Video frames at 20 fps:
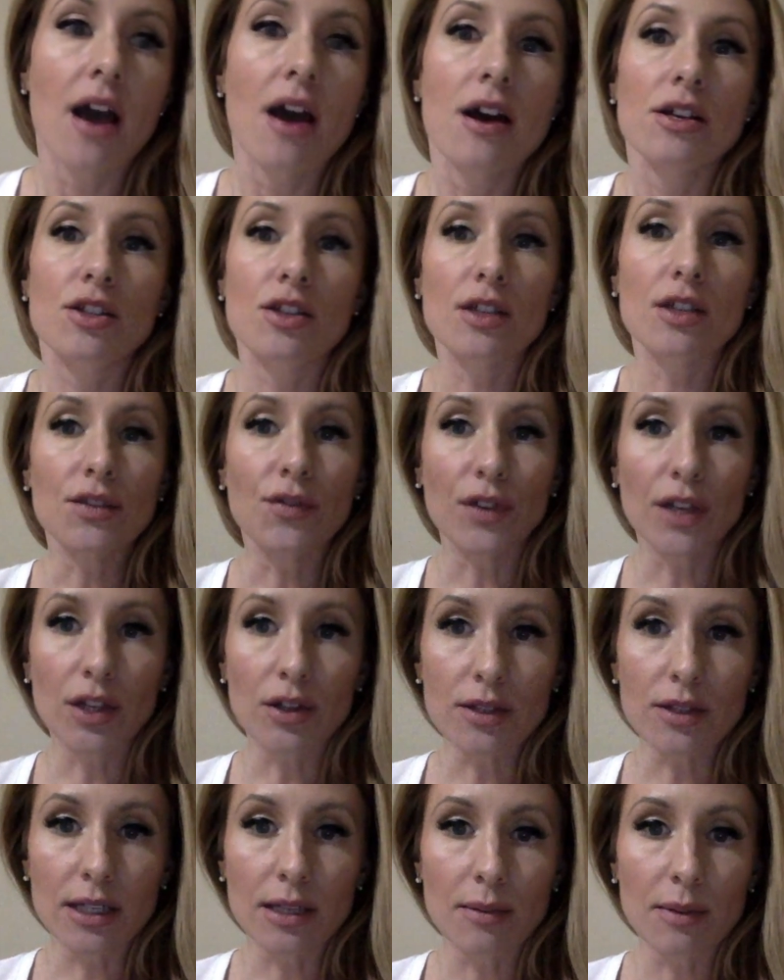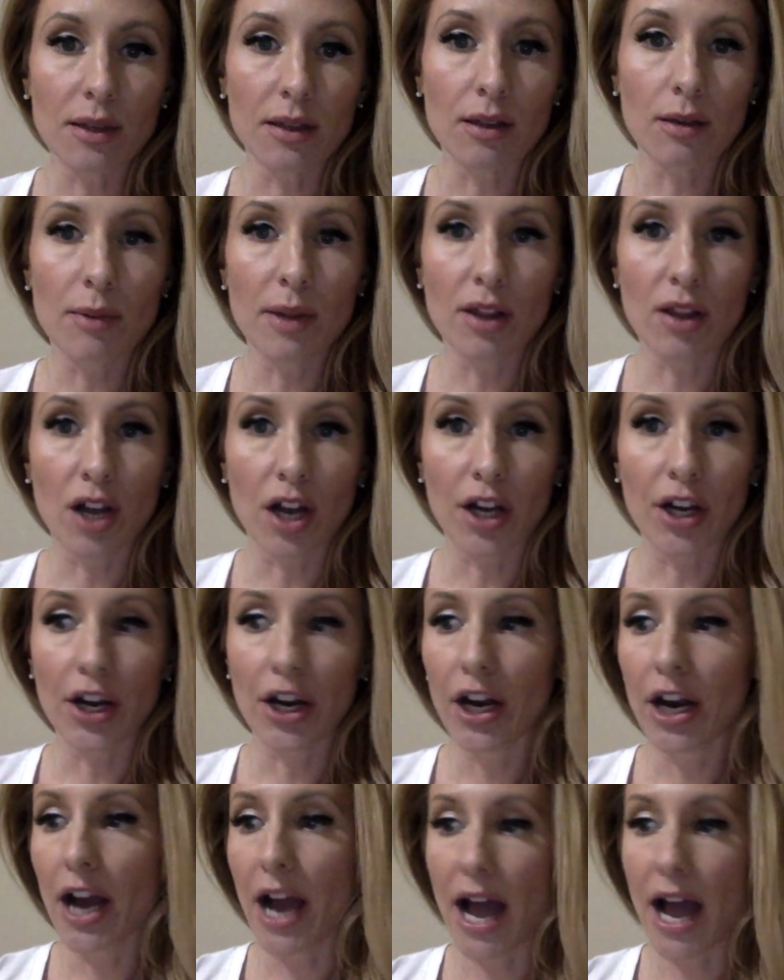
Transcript: So this video is going to be a little bit longer.